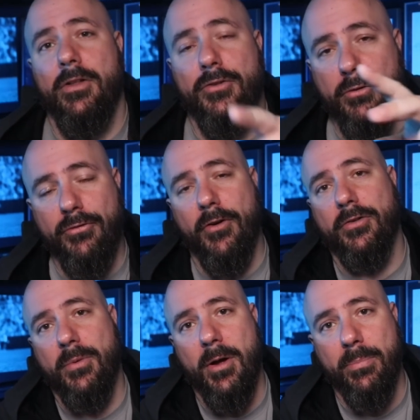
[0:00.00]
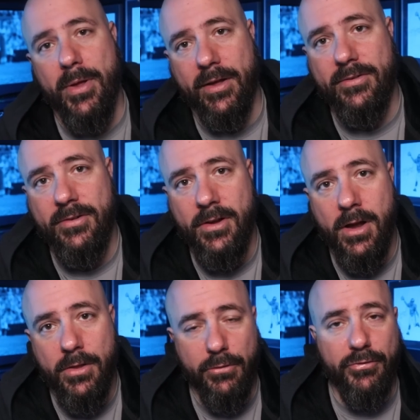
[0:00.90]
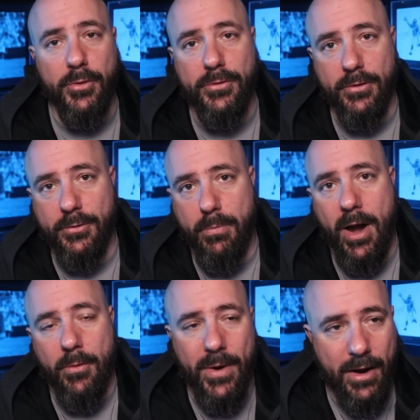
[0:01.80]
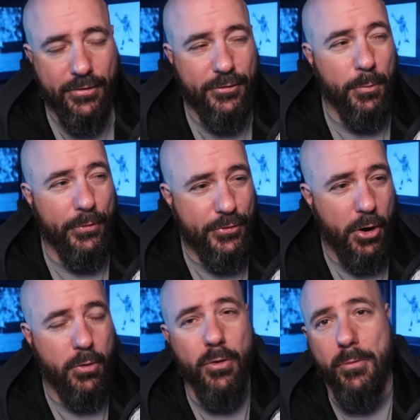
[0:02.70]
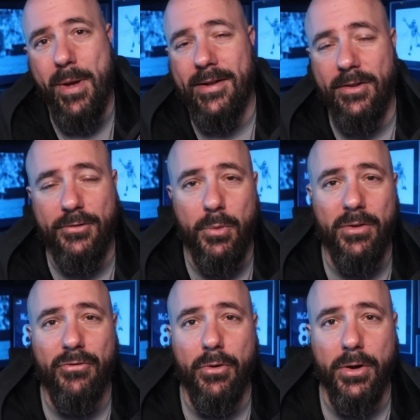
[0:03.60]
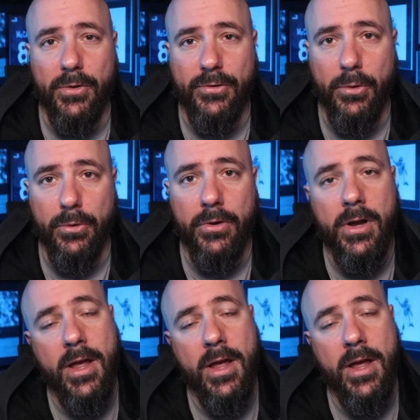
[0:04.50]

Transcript: 2 first-round picks. The future is bright. We got a superstar quarterback that's 24 years old.